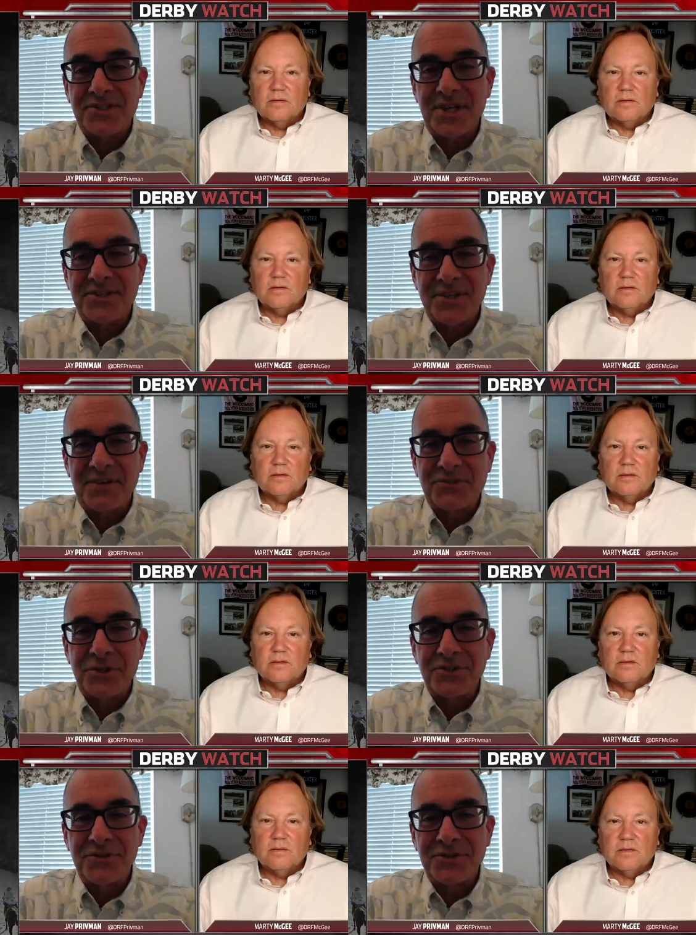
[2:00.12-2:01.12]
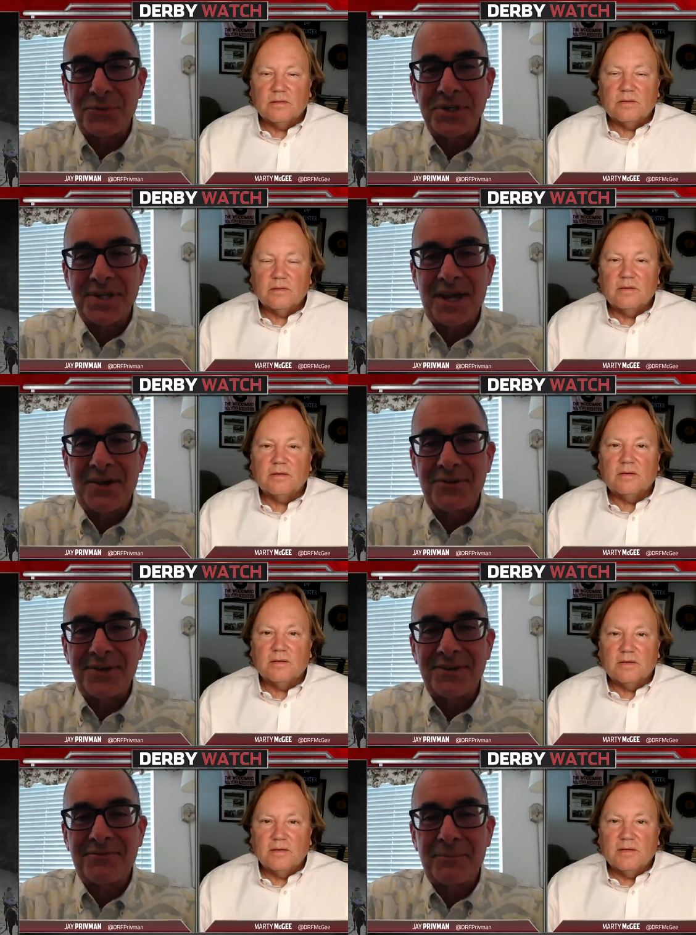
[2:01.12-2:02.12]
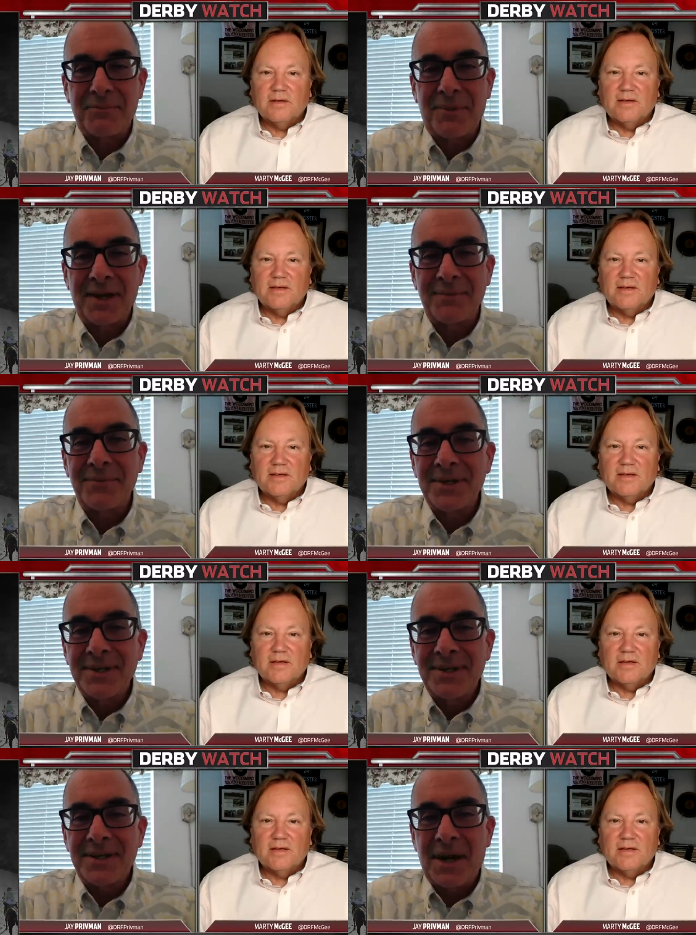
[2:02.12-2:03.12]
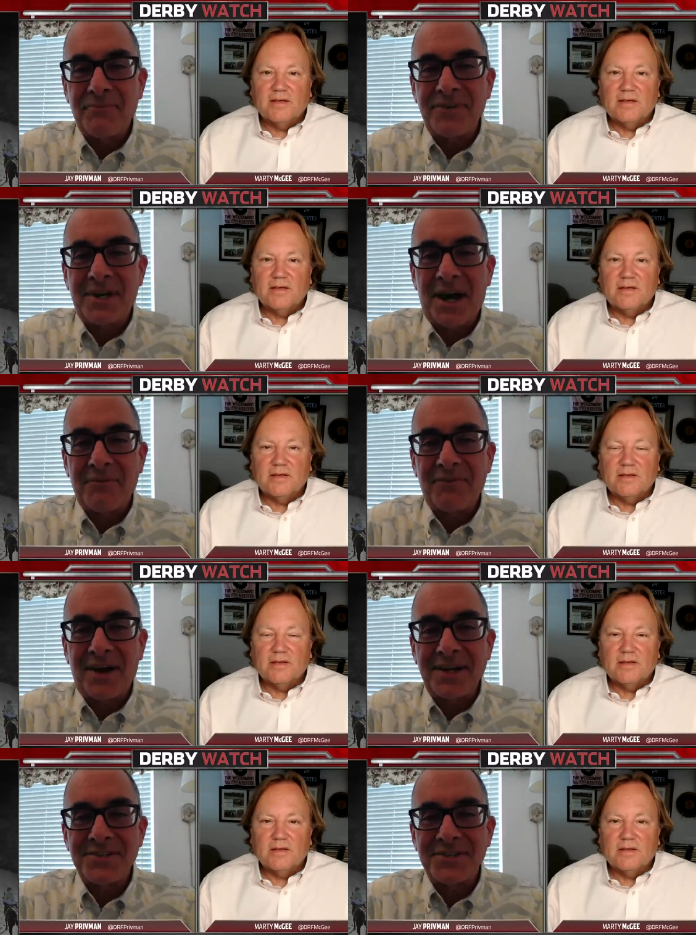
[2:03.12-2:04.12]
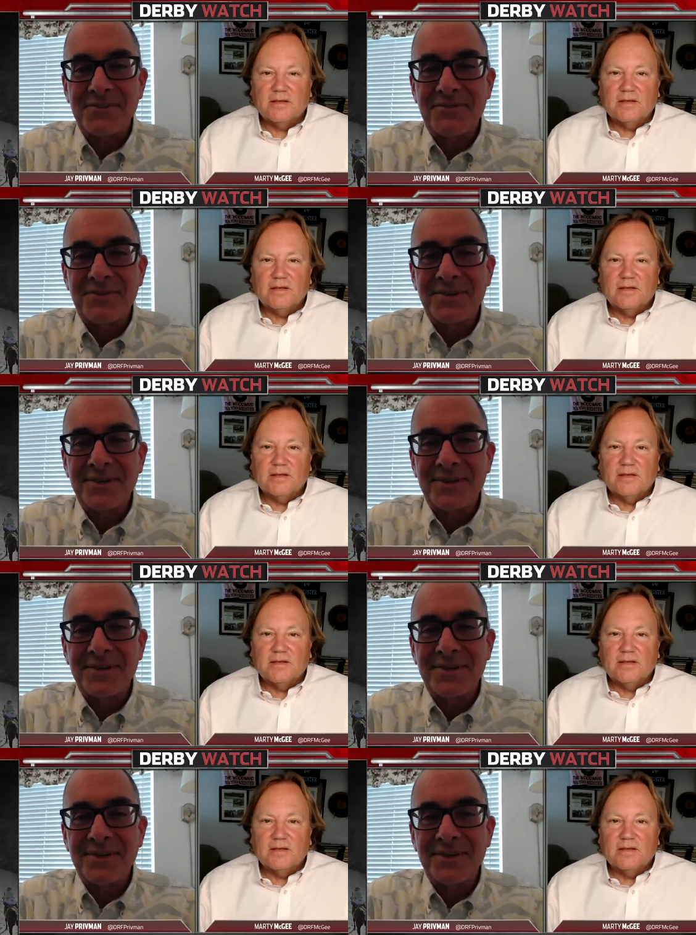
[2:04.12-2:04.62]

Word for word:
Speaker 1: should say, since I've joined you this week now uh, from my comfy confines of